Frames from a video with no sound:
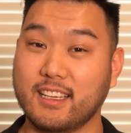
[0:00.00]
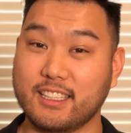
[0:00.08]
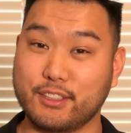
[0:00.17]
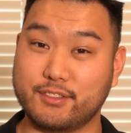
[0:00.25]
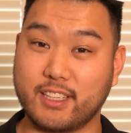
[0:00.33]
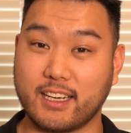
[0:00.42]

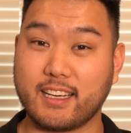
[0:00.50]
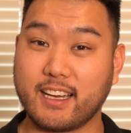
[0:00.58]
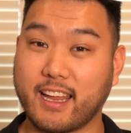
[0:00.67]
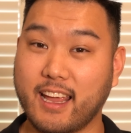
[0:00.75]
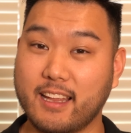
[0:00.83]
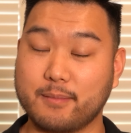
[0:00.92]
You've done it
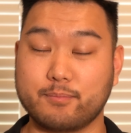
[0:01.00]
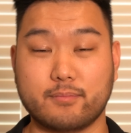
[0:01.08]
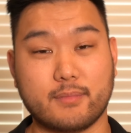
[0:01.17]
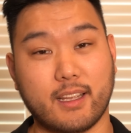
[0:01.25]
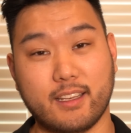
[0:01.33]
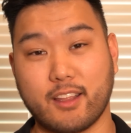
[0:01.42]
again,
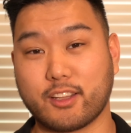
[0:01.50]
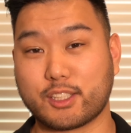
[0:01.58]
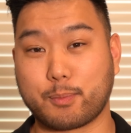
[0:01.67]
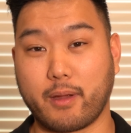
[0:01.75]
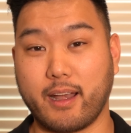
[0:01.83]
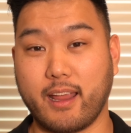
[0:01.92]
another
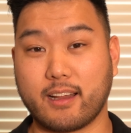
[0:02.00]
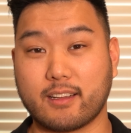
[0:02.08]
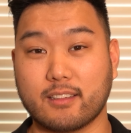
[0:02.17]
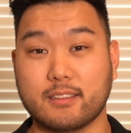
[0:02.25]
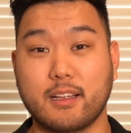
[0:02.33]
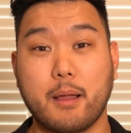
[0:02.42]
sprained
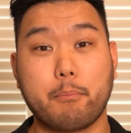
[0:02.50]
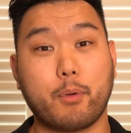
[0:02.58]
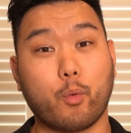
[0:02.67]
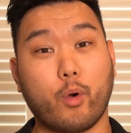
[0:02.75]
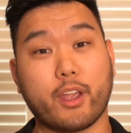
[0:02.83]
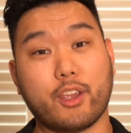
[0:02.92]
ankle.
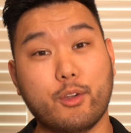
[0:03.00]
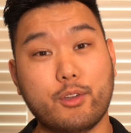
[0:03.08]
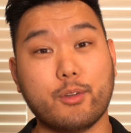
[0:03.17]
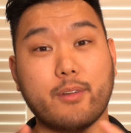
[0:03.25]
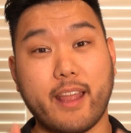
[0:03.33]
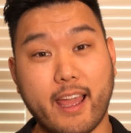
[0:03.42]
But what you
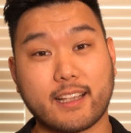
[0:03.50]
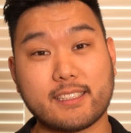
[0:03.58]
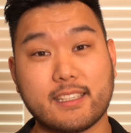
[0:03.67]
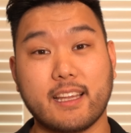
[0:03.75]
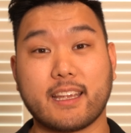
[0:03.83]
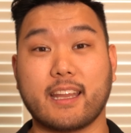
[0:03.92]
do
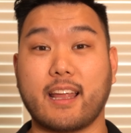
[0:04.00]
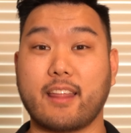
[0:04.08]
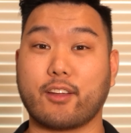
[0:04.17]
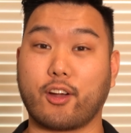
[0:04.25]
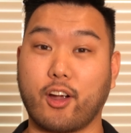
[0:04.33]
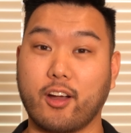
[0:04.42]
next can
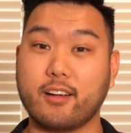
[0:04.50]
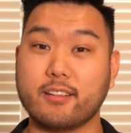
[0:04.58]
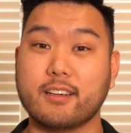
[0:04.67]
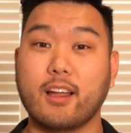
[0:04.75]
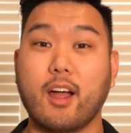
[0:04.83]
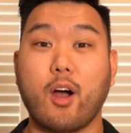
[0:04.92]
either
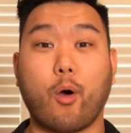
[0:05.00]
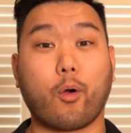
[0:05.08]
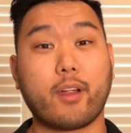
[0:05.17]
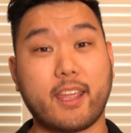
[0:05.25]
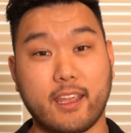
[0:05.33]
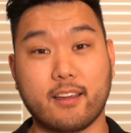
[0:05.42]
hurt
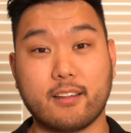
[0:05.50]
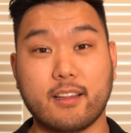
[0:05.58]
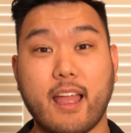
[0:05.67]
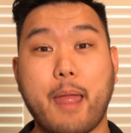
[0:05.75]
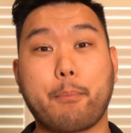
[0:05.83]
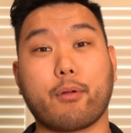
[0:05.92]
or
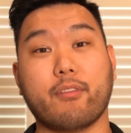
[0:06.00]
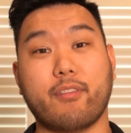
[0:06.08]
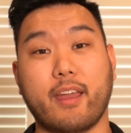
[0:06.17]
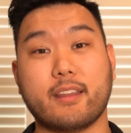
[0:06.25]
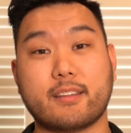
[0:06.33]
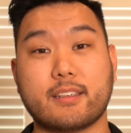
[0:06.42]
heal and
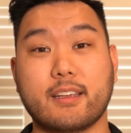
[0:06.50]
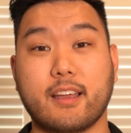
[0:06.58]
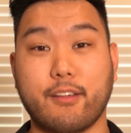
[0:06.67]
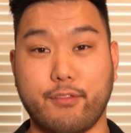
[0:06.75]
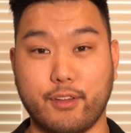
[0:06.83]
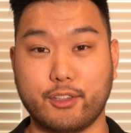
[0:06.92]
prevent
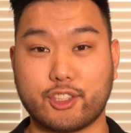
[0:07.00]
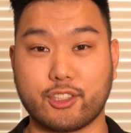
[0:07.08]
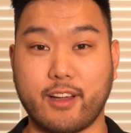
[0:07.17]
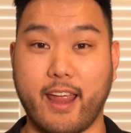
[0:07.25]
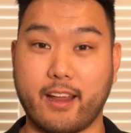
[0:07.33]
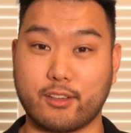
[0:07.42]

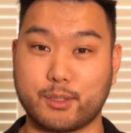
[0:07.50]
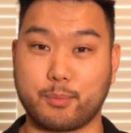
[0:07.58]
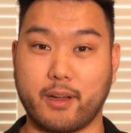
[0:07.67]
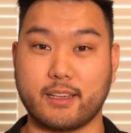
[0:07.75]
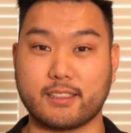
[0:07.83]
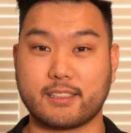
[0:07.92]
future ankle
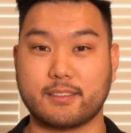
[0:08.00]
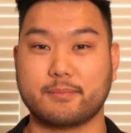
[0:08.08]
sprains.